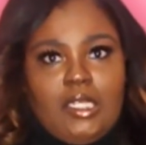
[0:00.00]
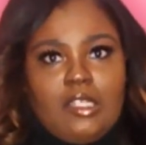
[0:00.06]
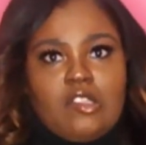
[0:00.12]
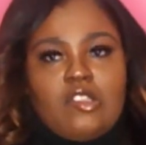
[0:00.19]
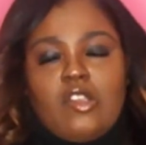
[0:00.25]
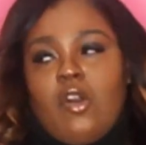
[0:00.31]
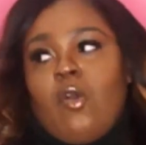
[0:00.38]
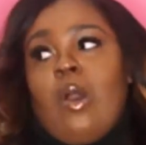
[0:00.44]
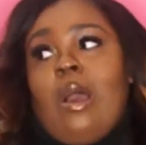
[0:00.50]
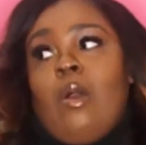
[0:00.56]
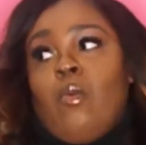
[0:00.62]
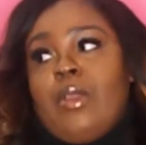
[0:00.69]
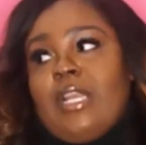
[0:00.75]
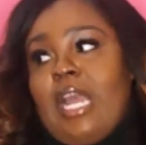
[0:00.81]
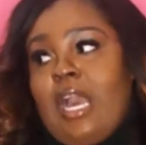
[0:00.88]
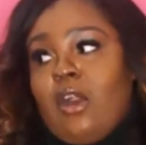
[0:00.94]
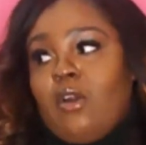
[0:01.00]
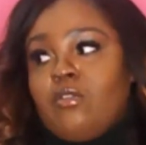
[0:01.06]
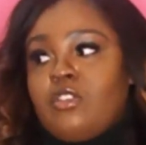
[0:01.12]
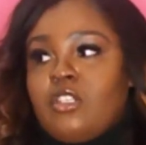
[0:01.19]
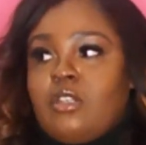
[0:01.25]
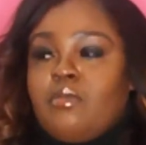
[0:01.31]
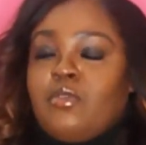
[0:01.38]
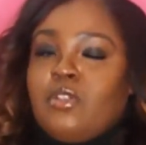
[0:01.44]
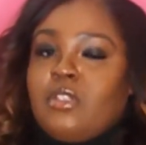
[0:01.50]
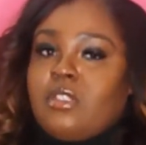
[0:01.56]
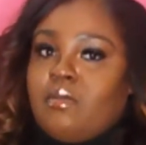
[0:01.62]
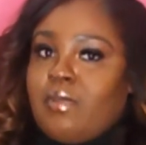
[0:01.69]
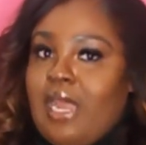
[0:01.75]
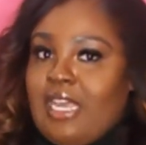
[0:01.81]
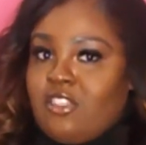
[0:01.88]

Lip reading: So I went out to the beauty supply